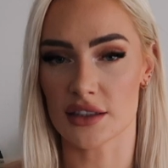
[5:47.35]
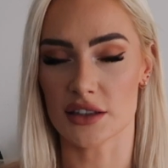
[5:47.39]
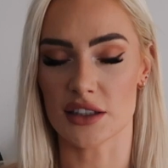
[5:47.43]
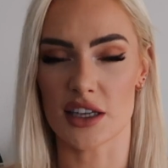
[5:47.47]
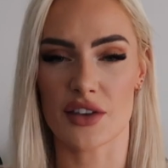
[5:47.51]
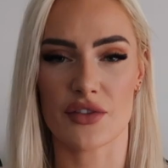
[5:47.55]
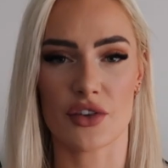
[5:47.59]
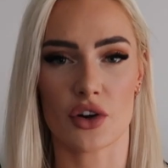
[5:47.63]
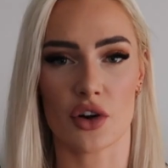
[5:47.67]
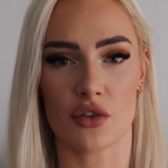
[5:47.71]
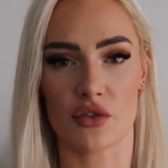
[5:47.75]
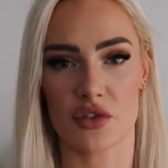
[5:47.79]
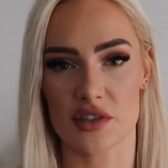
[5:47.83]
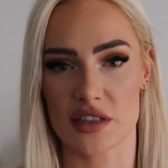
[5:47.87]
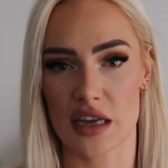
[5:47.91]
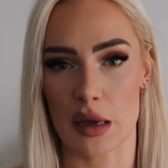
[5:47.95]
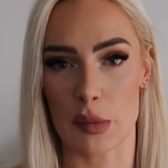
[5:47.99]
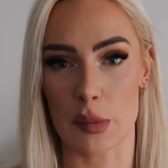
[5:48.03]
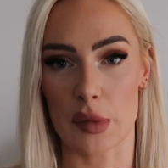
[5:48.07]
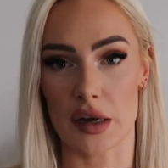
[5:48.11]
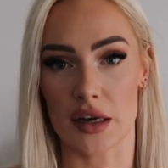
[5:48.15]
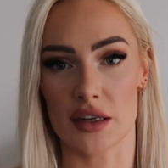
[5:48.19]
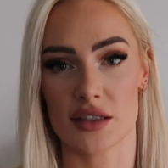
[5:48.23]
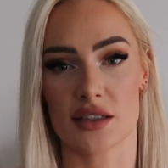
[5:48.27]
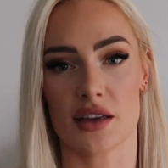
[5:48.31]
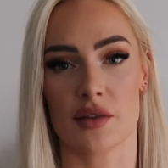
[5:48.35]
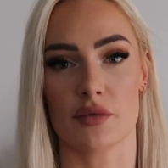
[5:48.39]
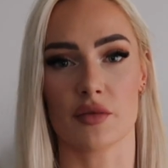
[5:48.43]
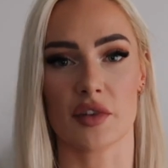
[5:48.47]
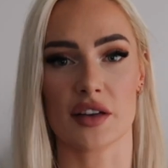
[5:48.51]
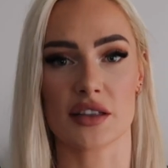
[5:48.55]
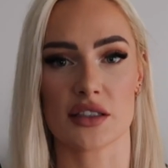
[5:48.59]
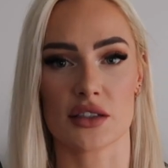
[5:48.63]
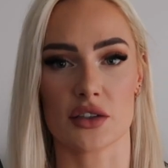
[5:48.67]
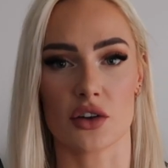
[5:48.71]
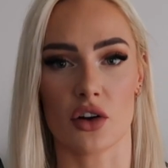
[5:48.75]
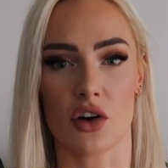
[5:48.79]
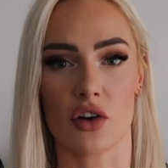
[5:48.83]
leave it on for 10 minutes and
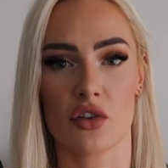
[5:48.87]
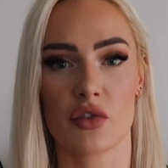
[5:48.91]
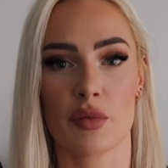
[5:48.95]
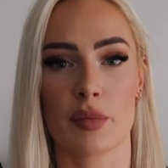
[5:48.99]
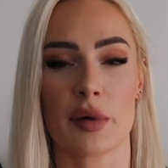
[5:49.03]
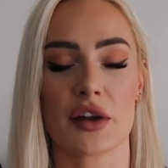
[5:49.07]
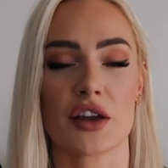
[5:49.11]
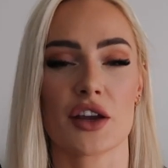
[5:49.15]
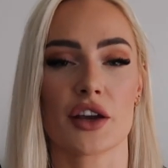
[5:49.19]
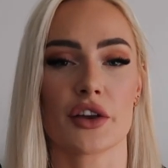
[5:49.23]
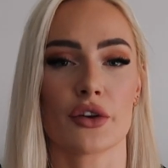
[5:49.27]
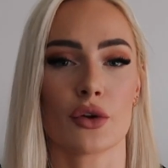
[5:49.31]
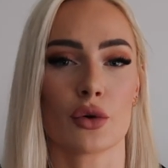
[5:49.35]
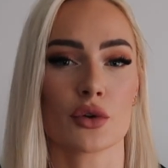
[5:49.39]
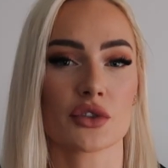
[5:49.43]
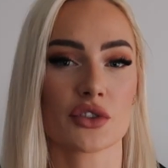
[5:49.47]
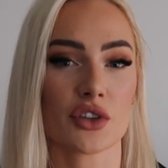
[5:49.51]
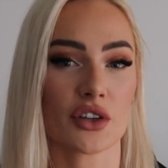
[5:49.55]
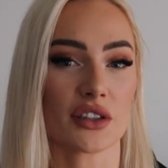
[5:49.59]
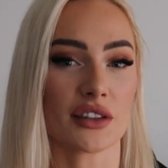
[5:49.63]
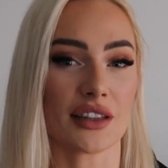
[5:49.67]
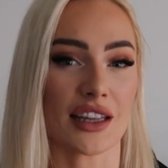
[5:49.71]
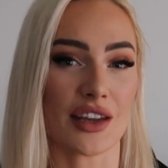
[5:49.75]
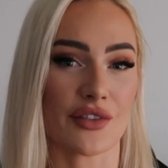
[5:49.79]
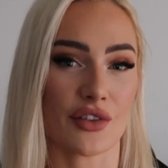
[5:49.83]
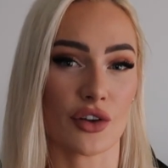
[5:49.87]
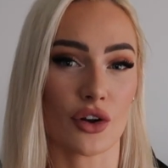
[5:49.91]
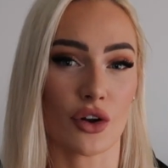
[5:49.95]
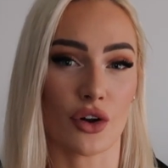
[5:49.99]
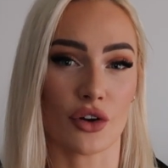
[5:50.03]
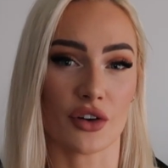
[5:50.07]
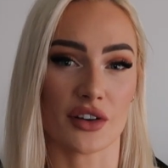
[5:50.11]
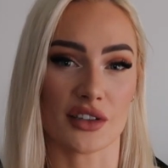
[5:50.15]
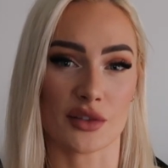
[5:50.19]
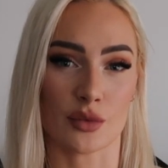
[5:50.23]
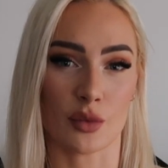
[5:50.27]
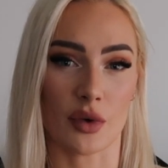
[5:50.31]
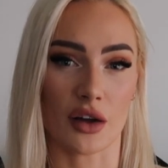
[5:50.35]
rinse it off, but you can also leave it
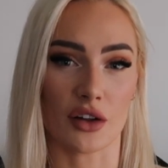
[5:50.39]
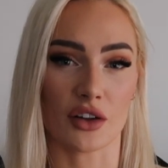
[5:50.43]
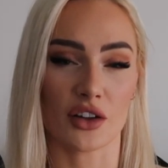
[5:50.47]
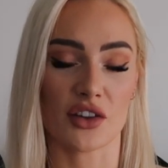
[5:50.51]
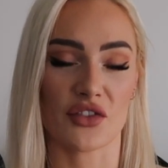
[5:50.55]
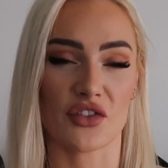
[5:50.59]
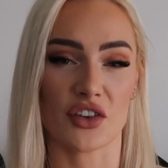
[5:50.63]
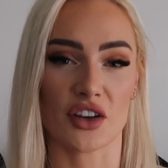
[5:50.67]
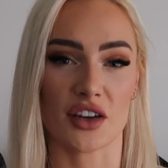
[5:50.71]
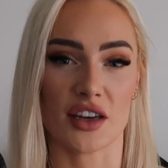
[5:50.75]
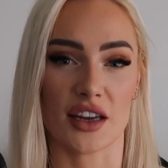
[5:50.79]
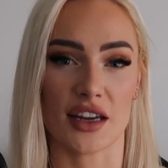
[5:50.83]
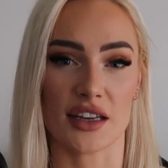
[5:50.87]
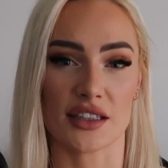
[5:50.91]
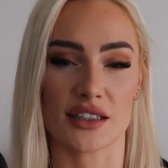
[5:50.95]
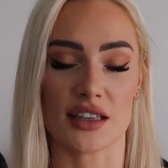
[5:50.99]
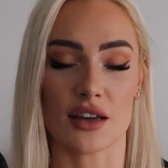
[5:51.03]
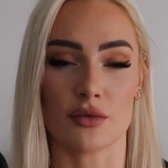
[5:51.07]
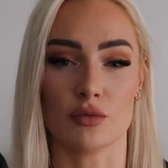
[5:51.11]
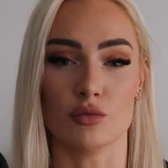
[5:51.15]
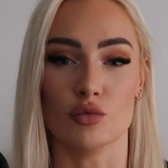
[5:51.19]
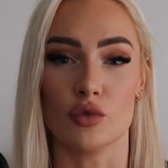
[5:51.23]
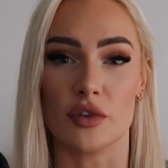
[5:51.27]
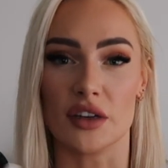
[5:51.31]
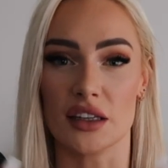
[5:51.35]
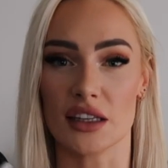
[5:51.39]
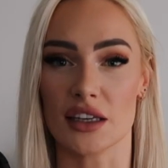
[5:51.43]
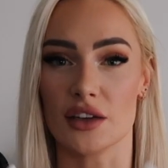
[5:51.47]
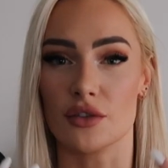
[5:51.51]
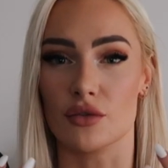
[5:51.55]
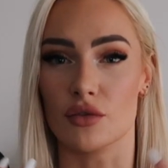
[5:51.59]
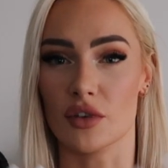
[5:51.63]
on as well if you need really,